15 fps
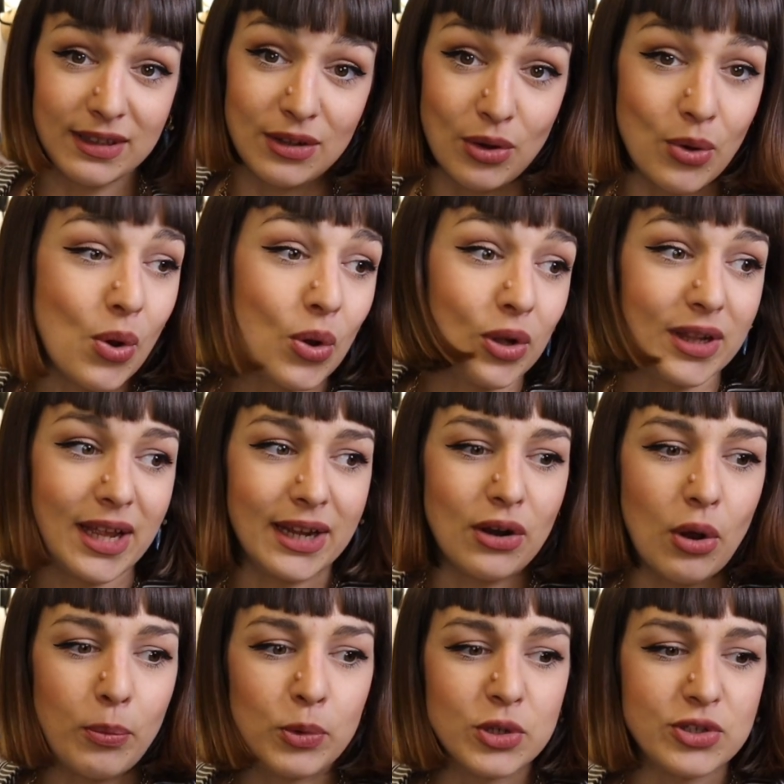no online
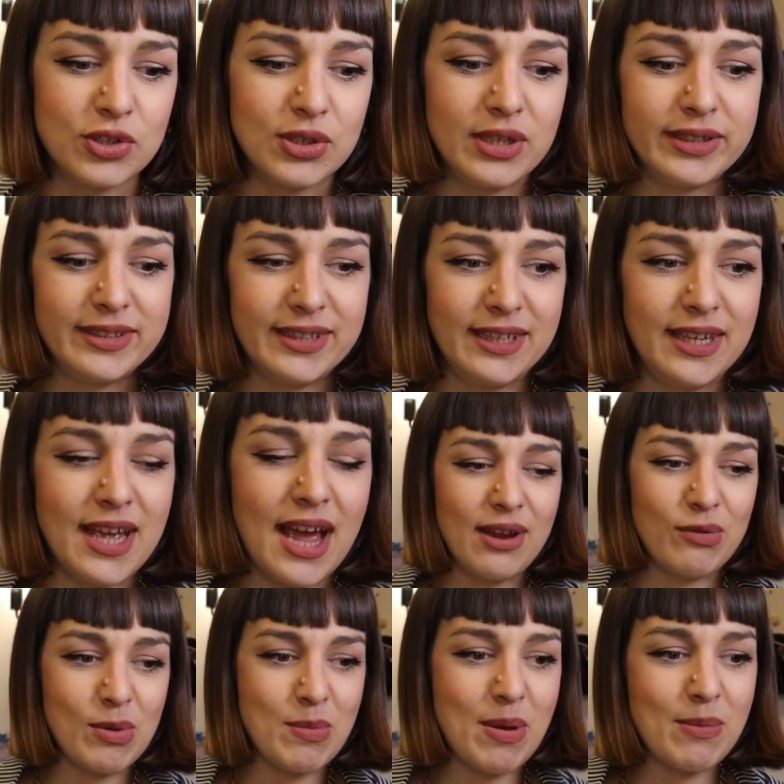opportunity, I
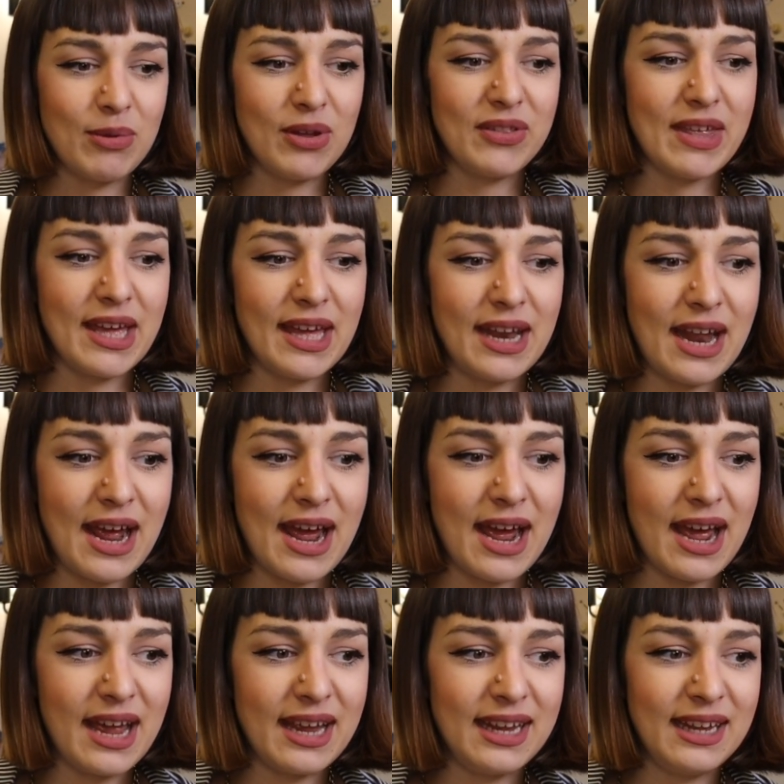remember that
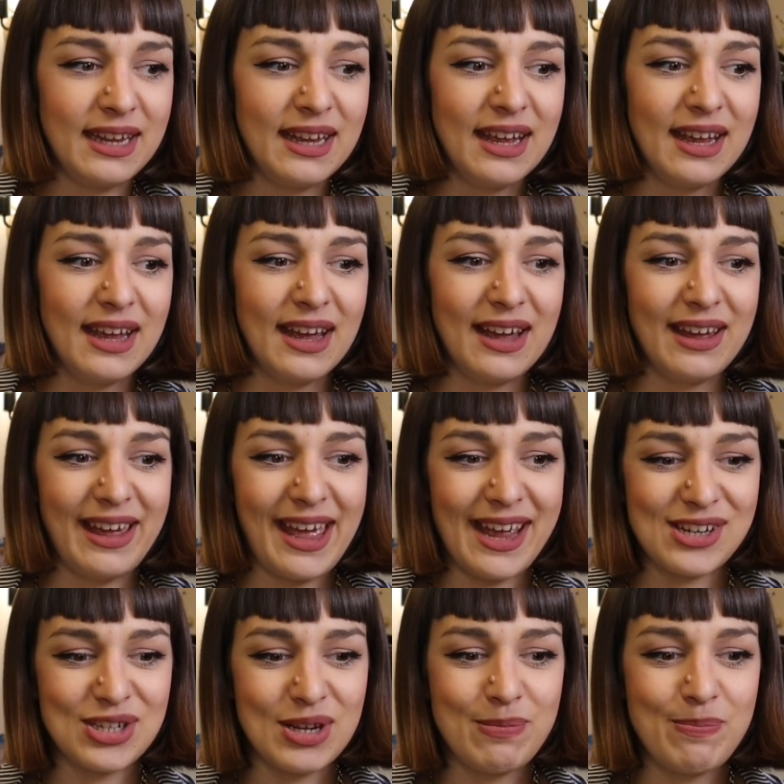I
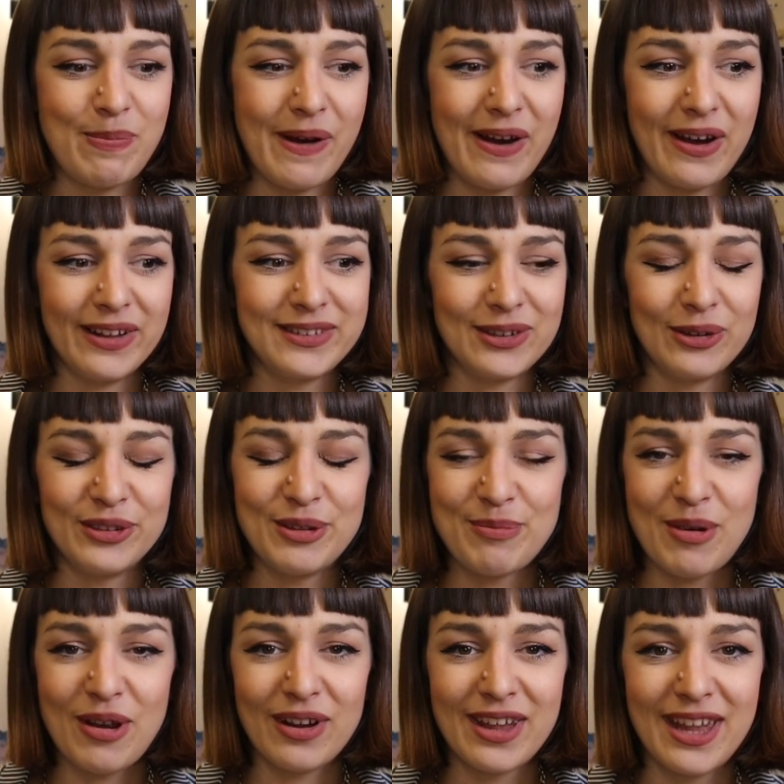actually bought on the
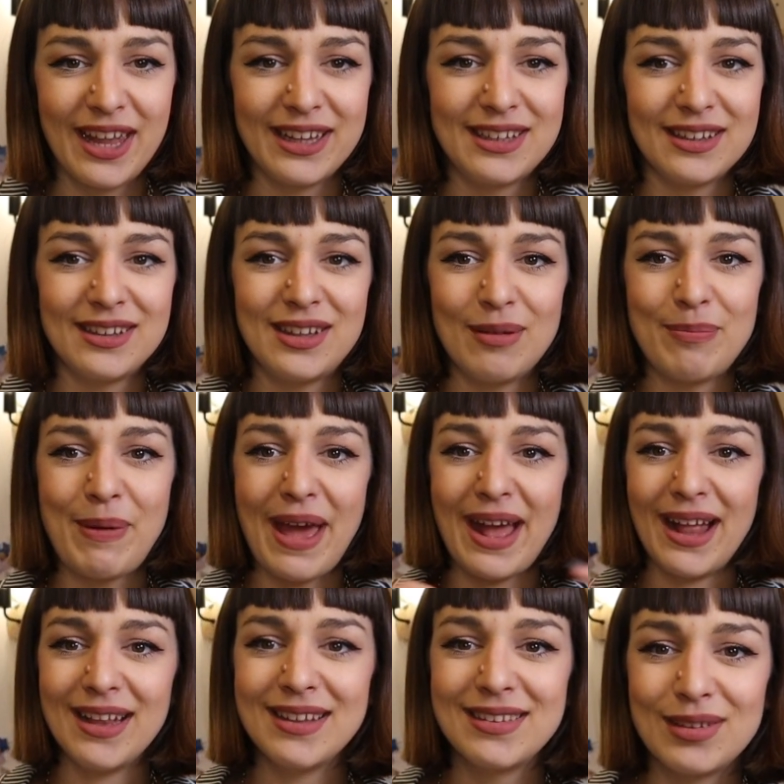market the
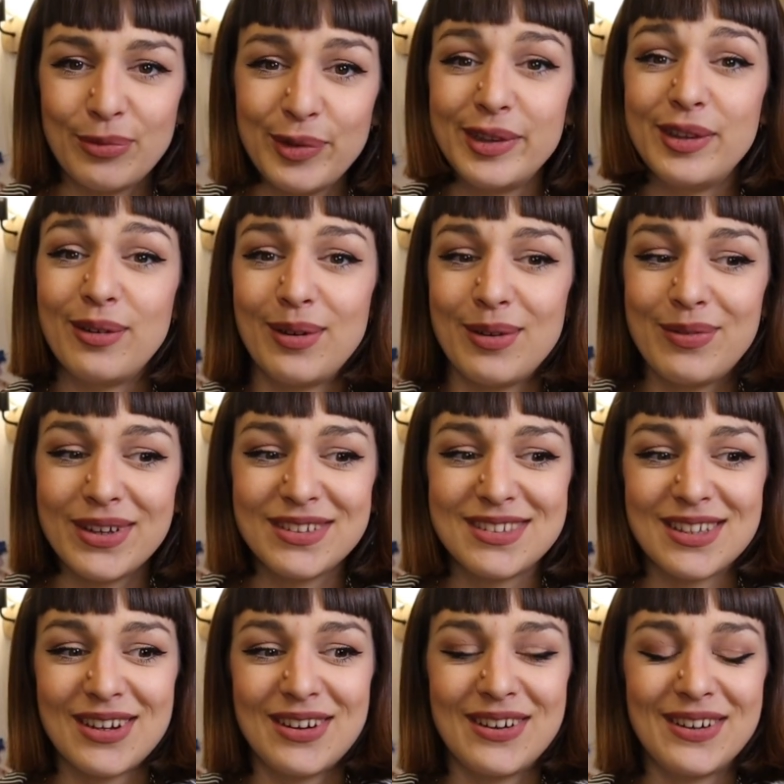belts with the rivets
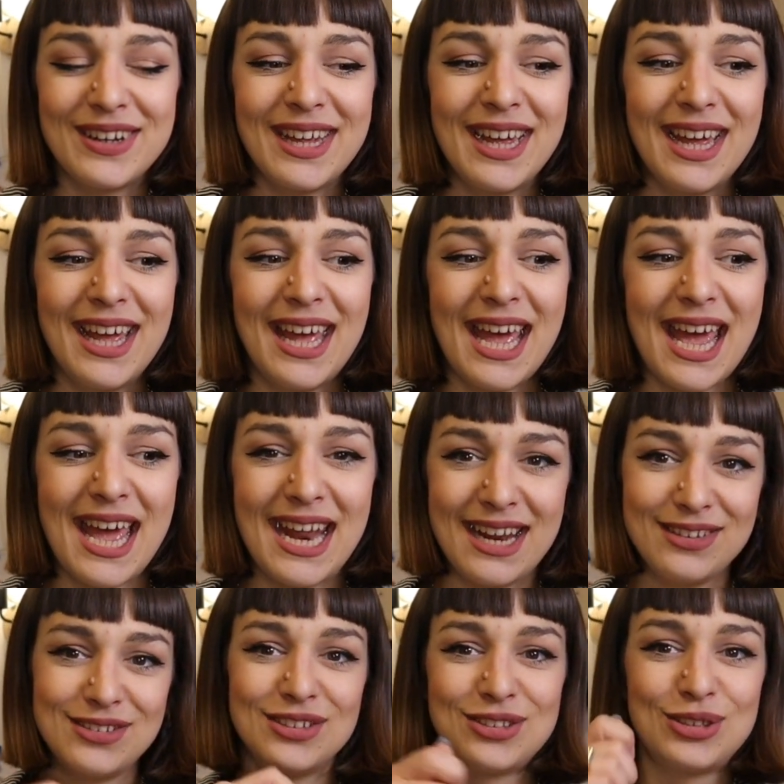on, and I
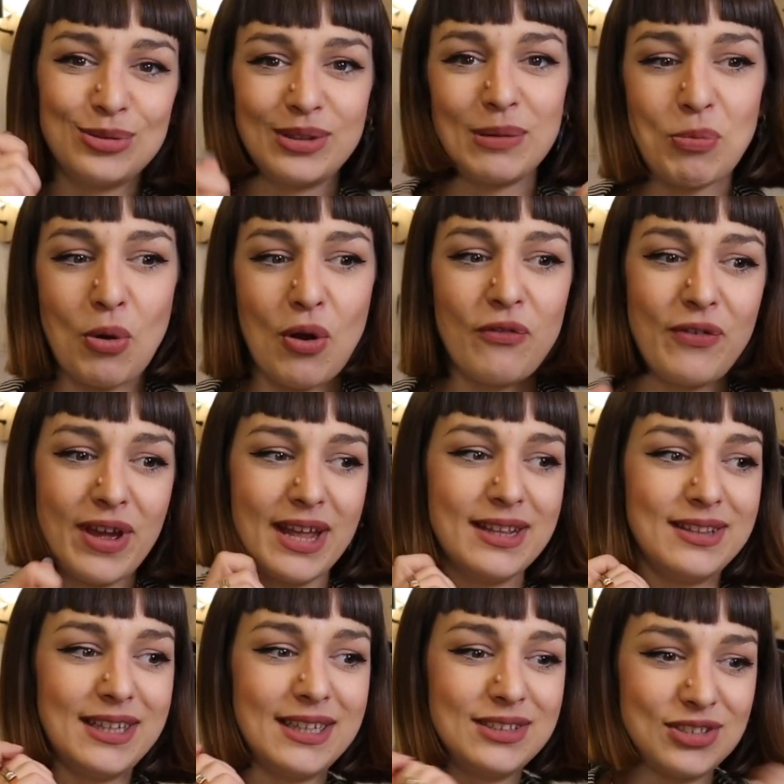just took them off
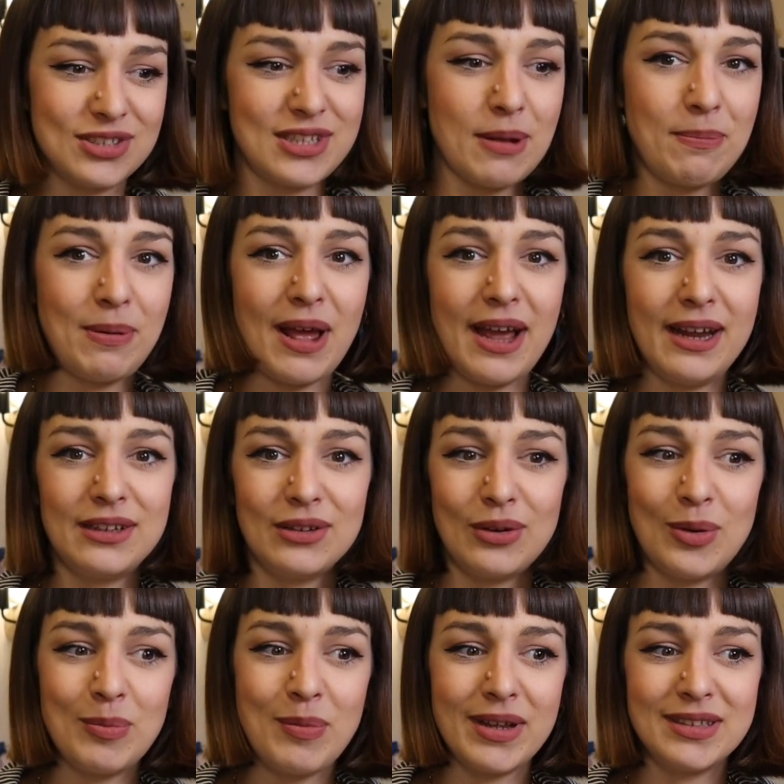and then just applied
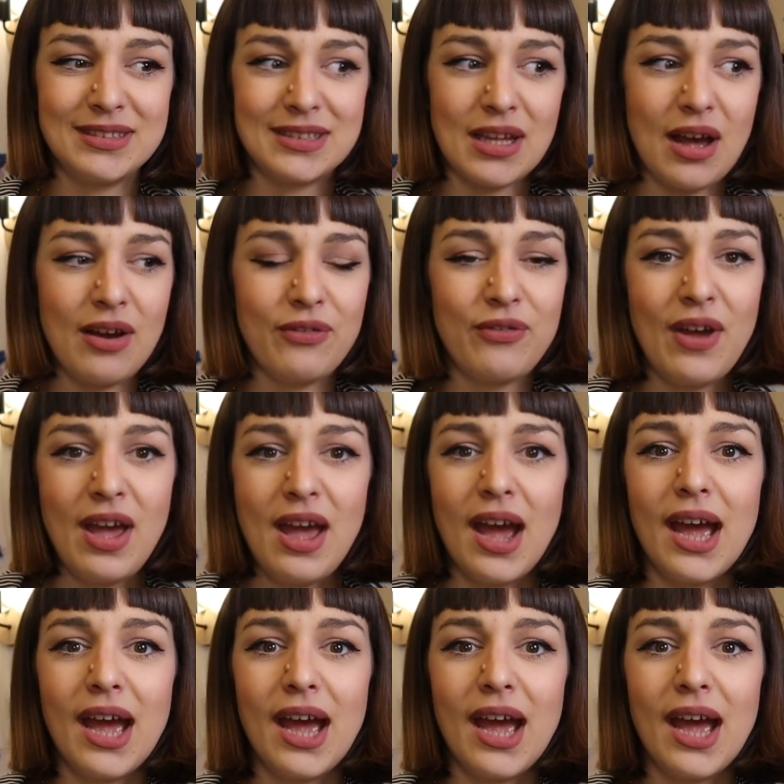on my stuff.